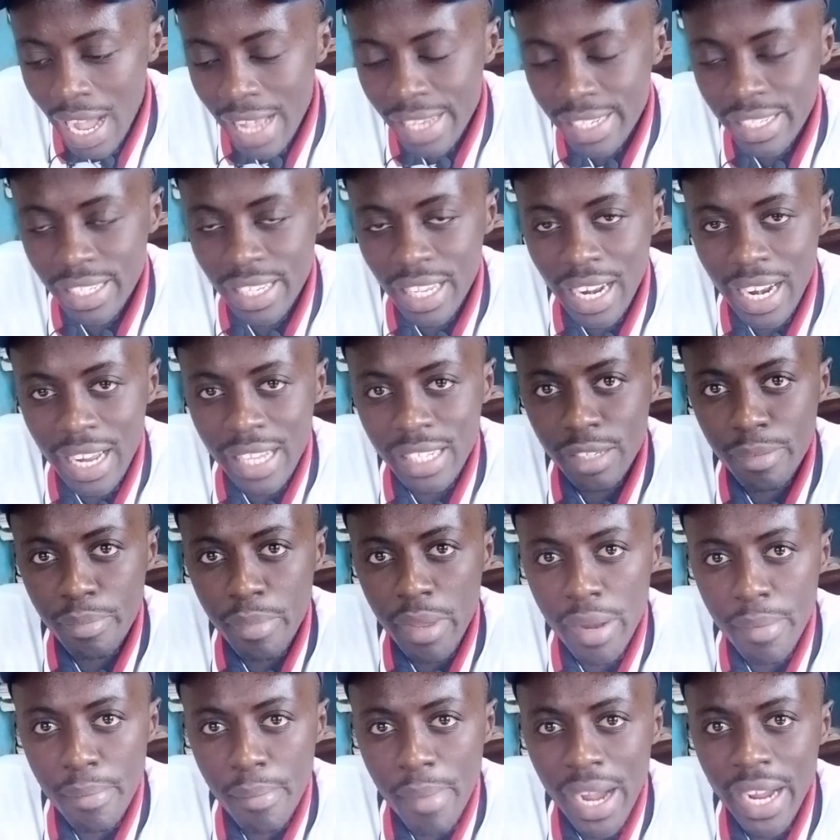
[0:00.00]
a cell has
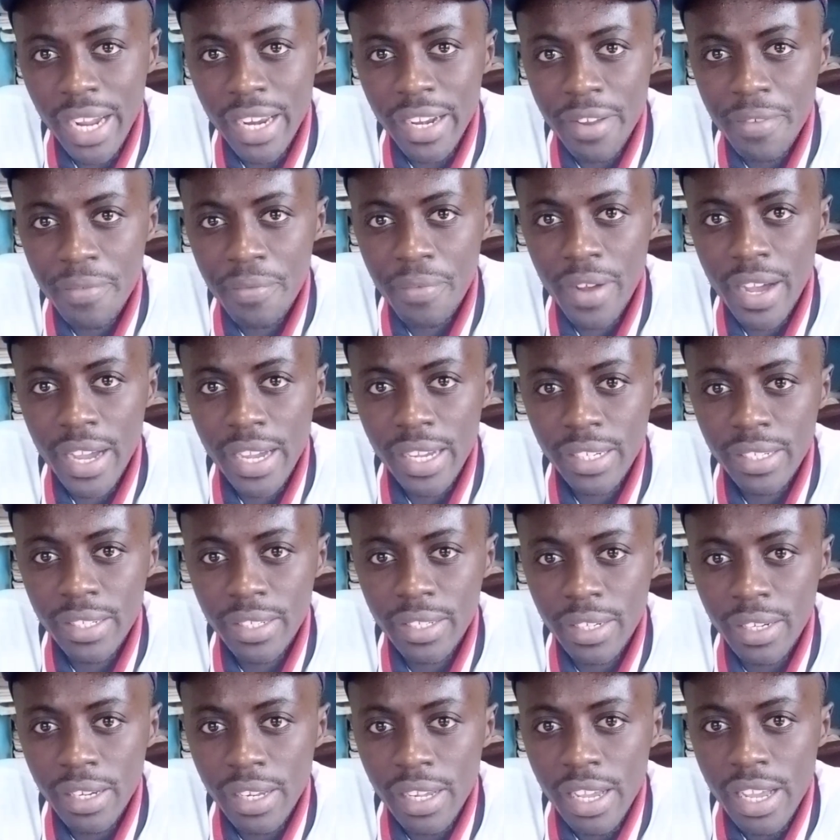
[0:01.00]
been
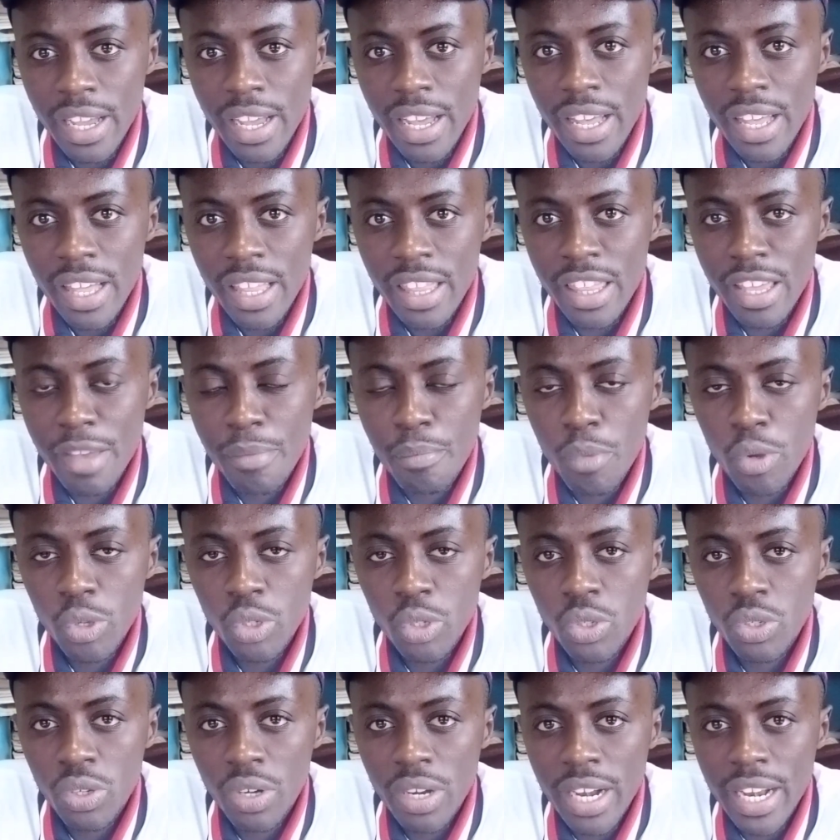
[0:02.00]
magnified, they
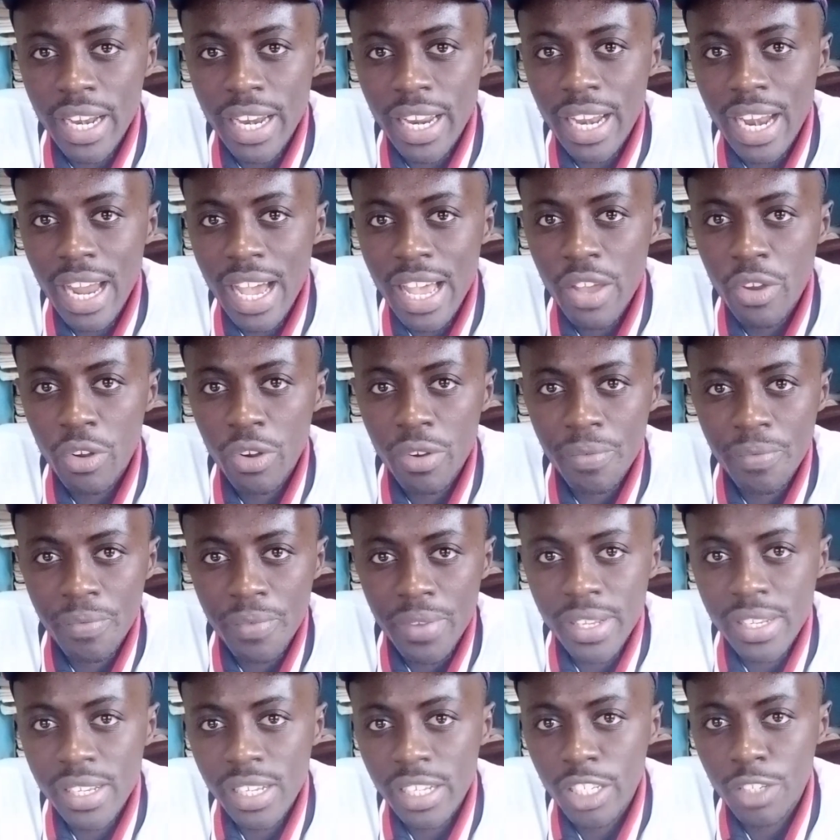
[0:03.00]
mostly rely on
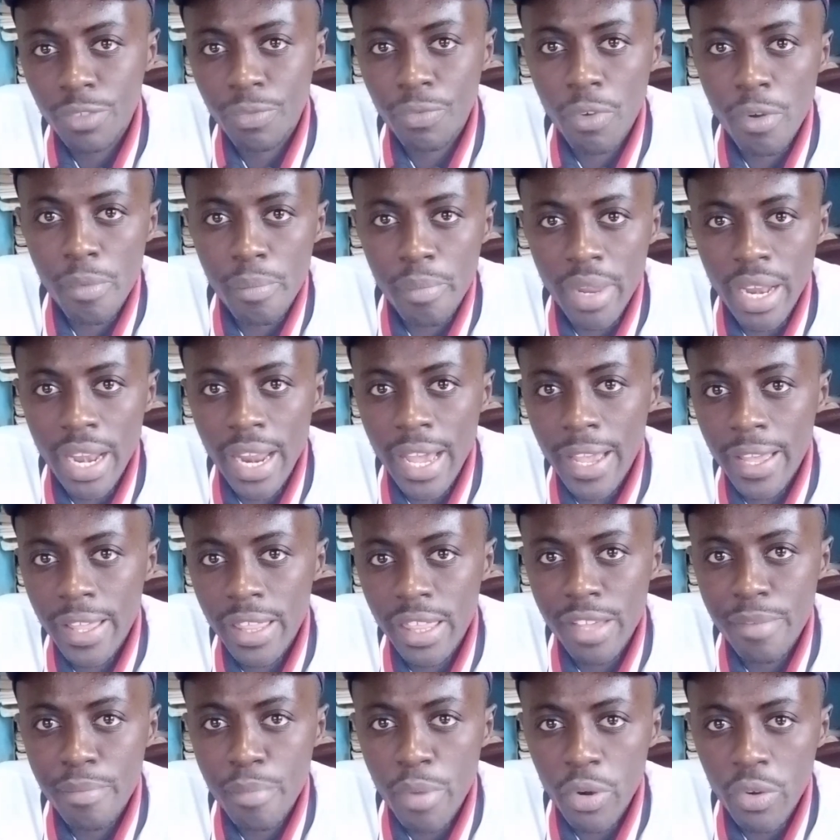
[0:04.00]
physics
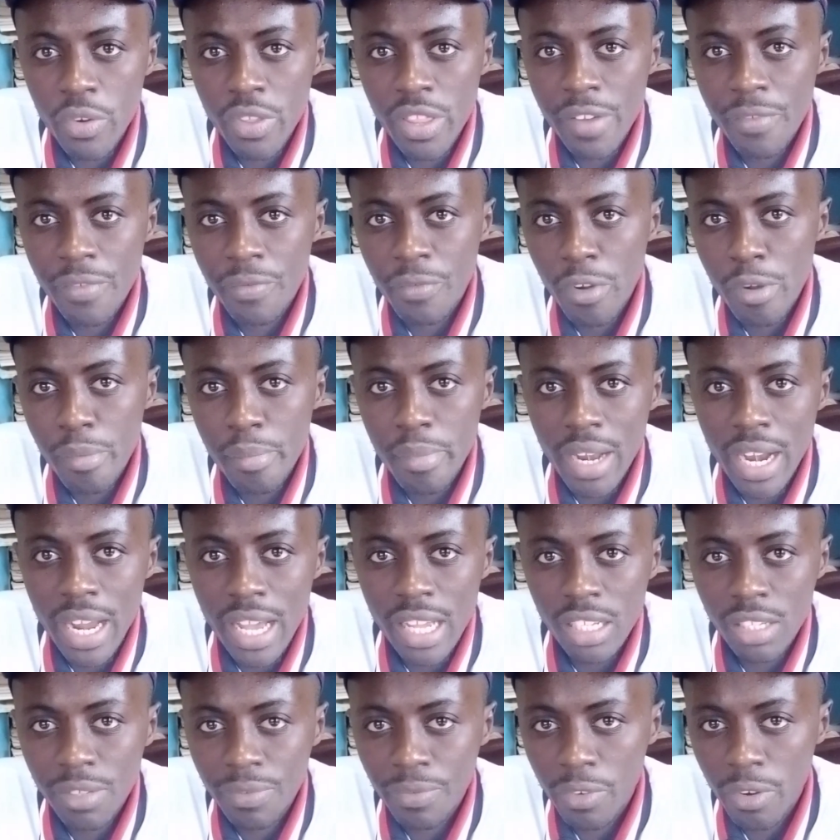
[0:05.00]
formulae. They borrow the
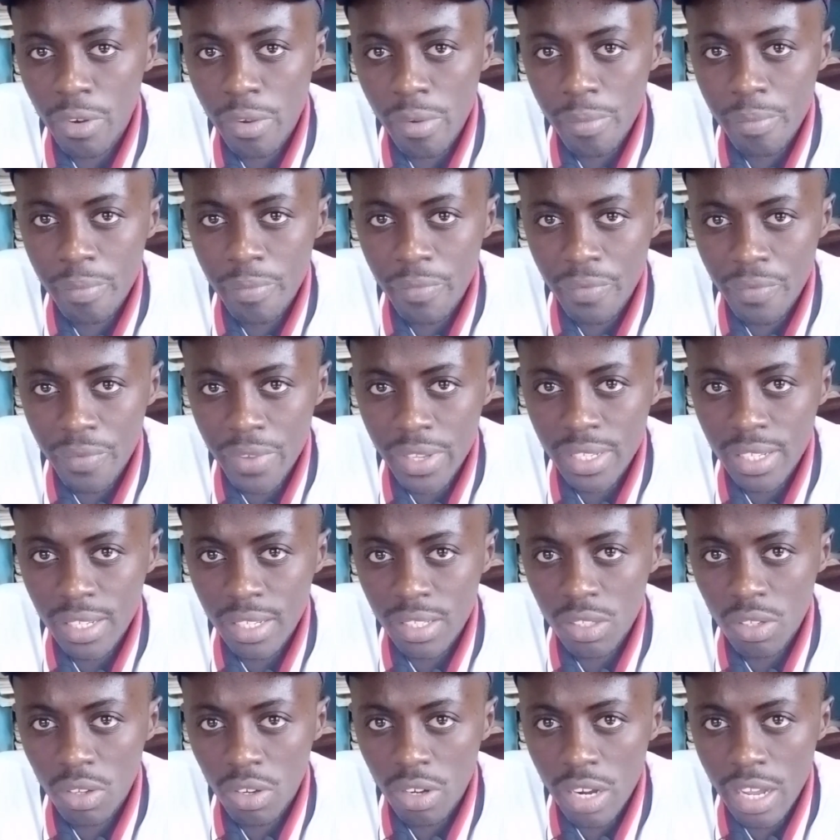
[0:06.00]
formulas from
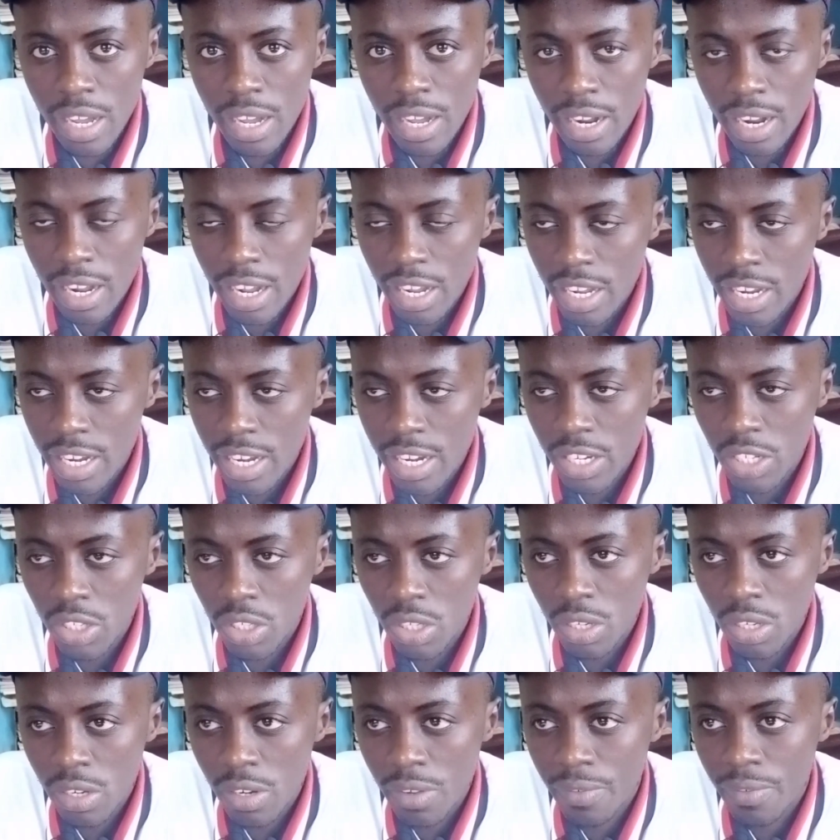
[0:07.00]
physics on
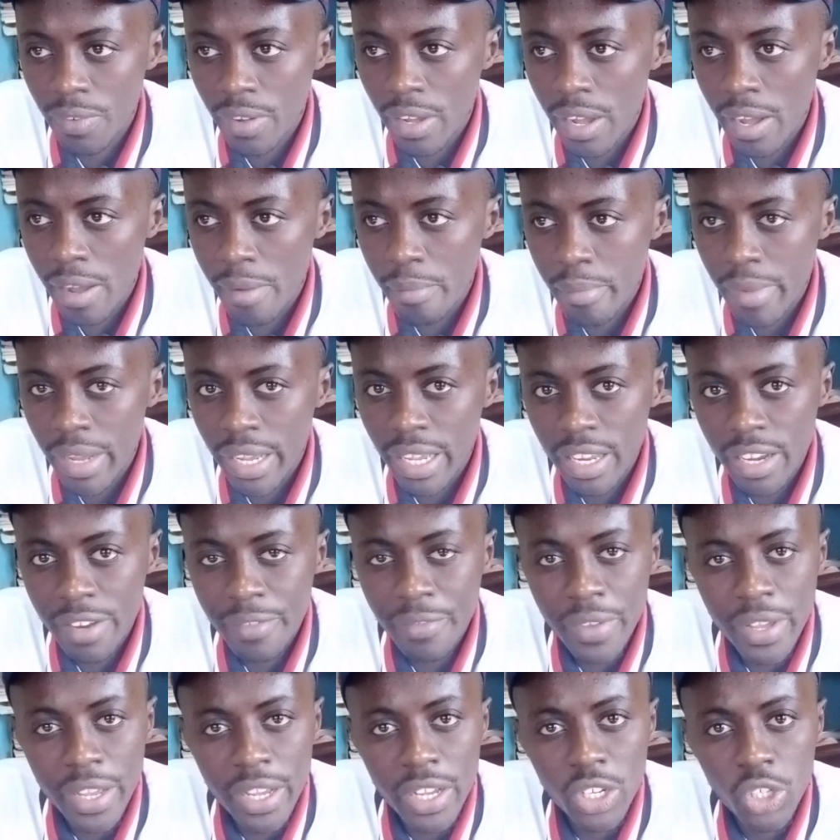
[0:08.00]
calculation of
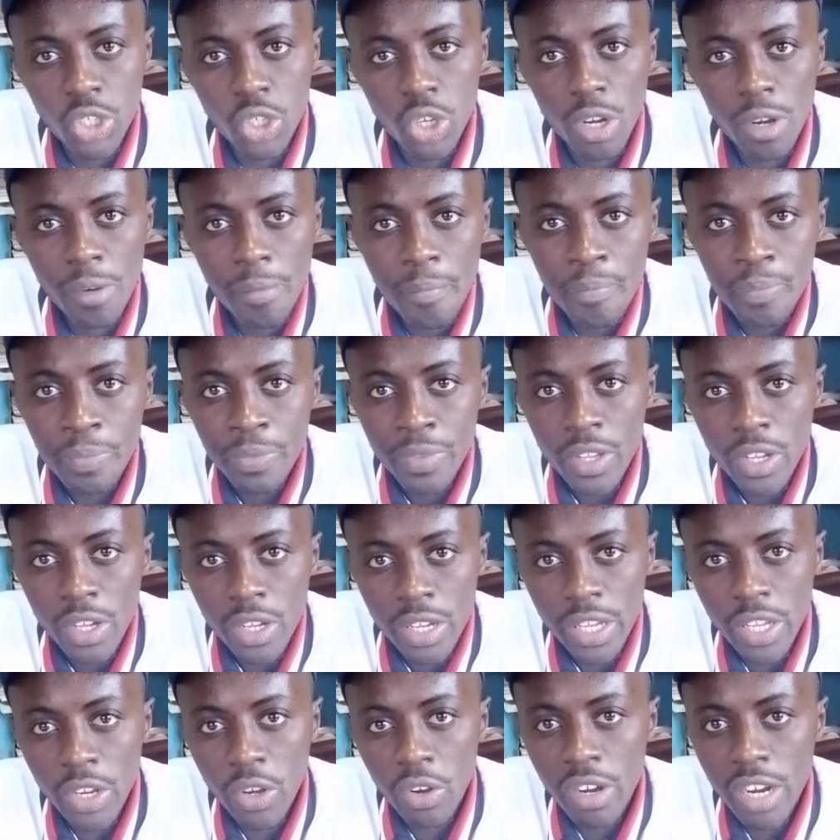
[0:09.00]
magnification
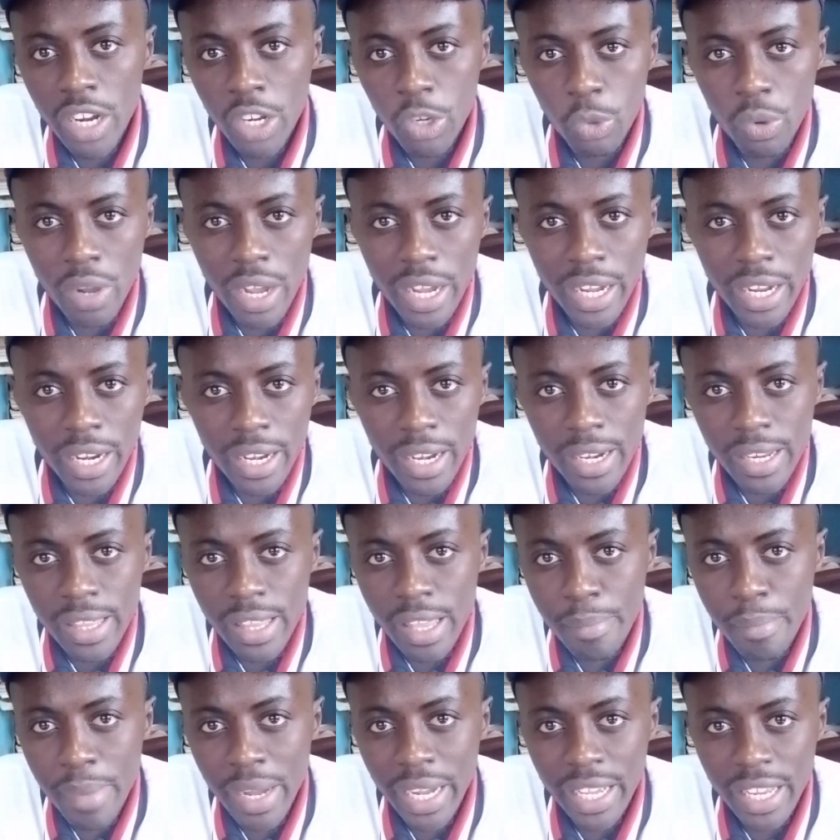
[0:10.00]
in order to calculate
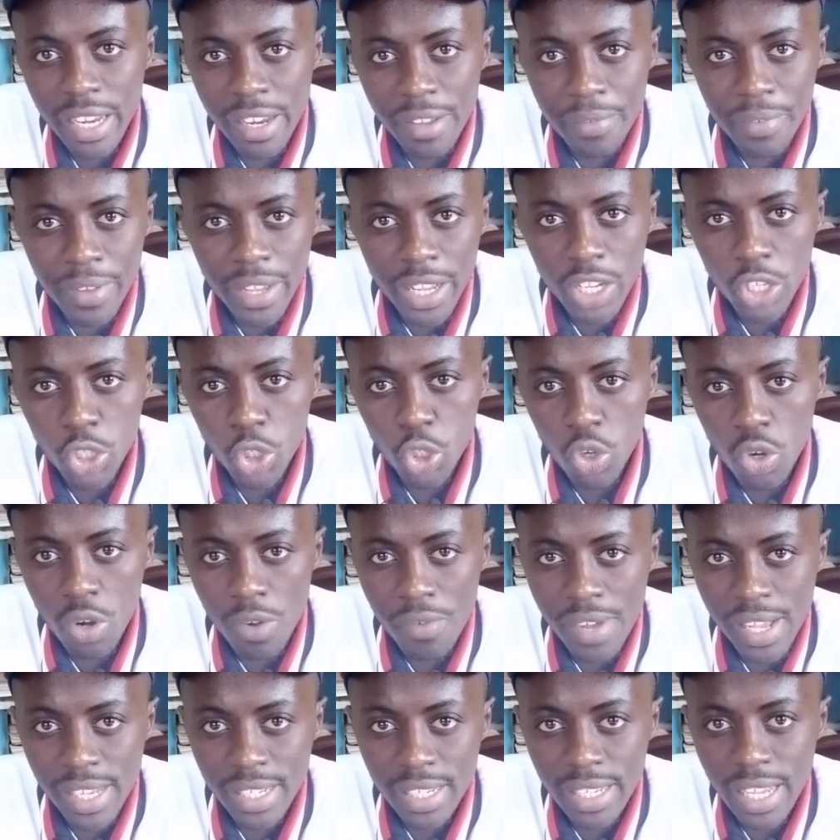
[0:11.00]
the magnification
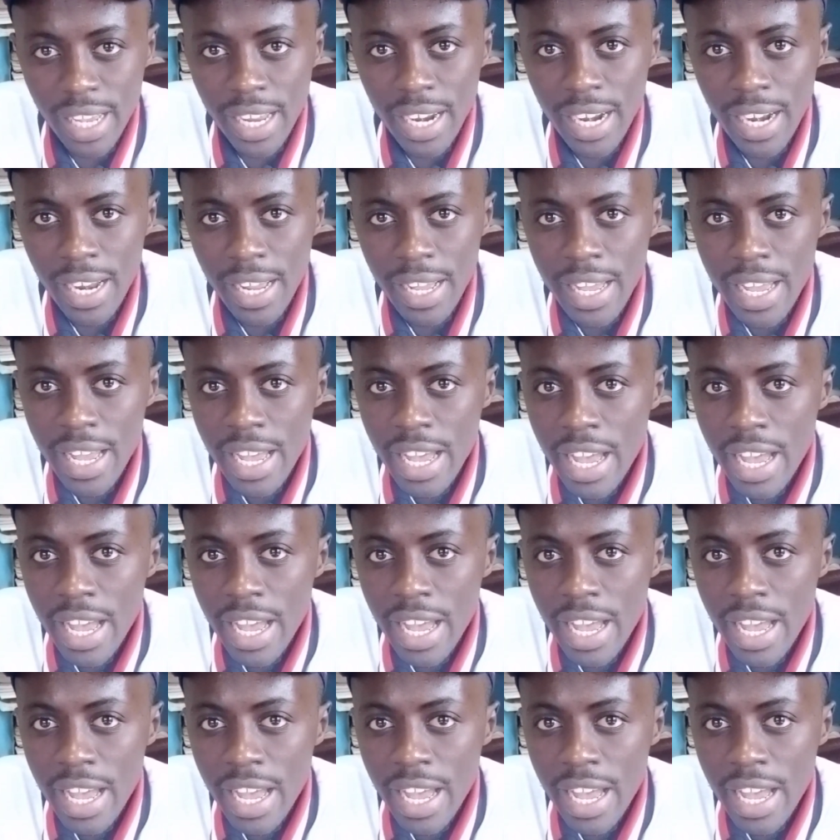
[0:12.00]
of a cell.